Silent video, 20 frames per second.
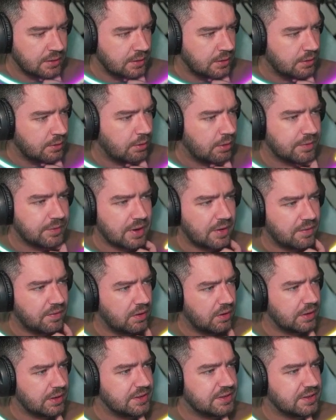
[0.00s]
I have to have a
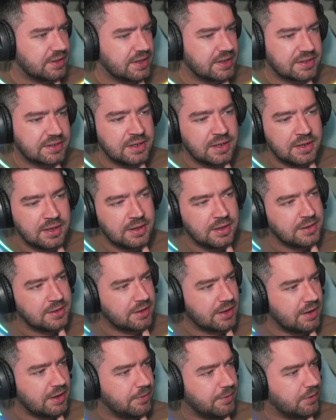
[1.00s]
look into this. So
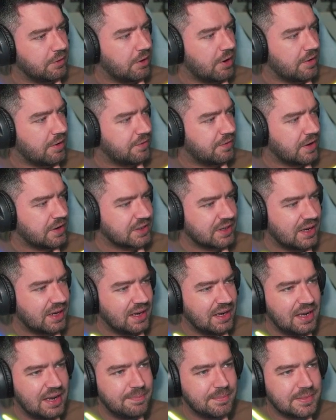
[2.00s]
here we've got our first
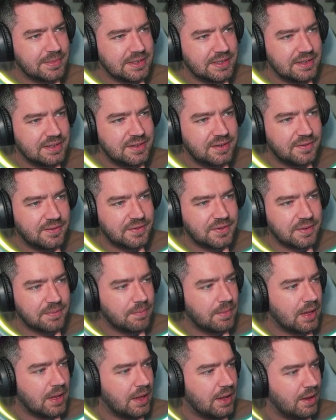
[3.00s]
glimpses of
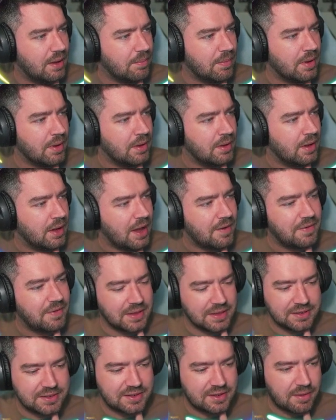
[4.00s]
some, I think
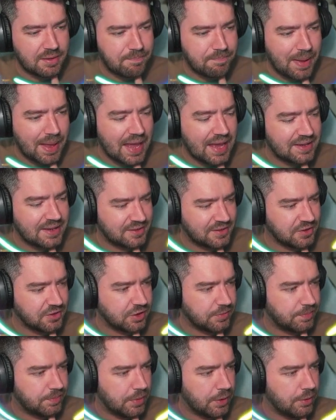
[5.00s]
this is a passenger
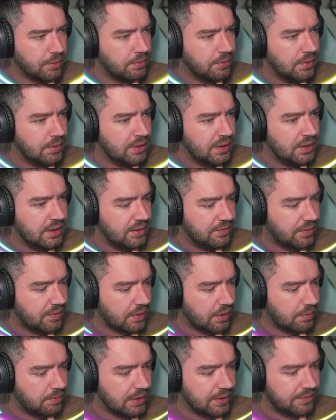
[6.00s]
boat, if I'm
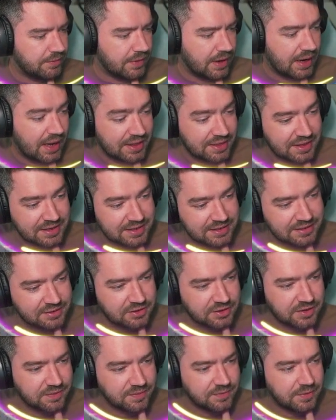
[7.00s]
completely fair. And this is
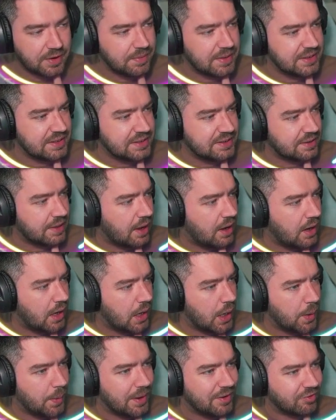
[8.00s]
just confirmed this is the
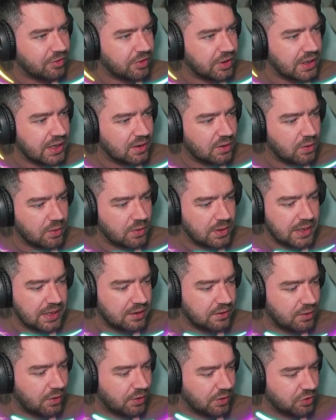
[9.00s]
highway running along here,
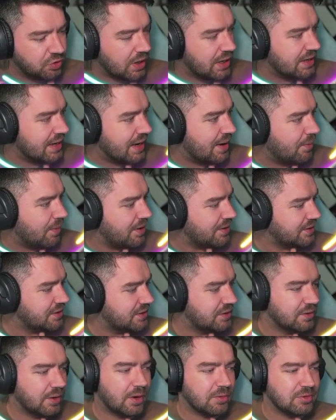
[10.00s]
not train network.
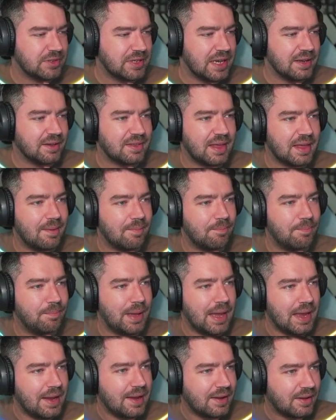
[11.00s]
So I'll take that
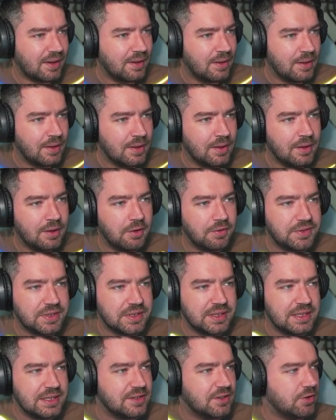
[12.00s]
back. See
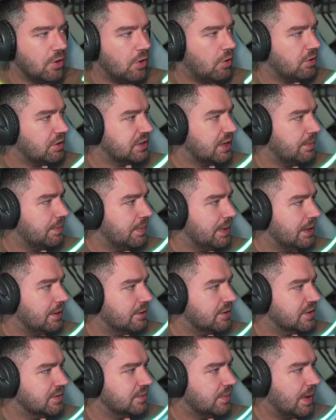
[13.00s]
these docks up here
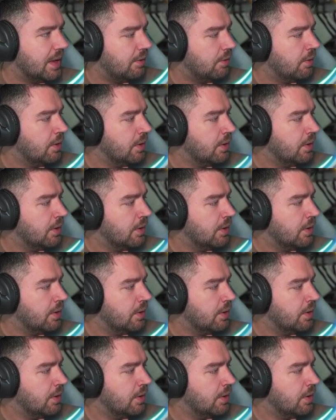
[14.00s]
as well.